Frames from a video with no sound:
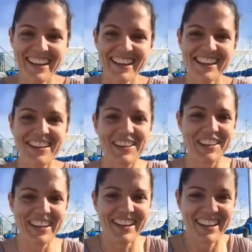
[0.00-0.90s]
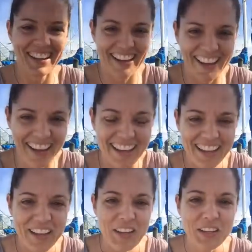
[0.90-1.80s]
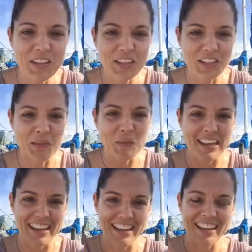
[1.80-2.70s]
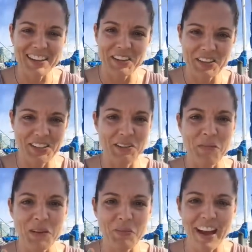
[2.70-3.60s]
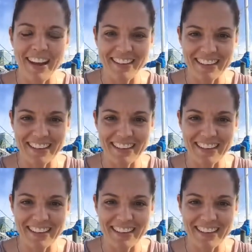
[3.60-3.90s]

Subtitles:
you should be proud,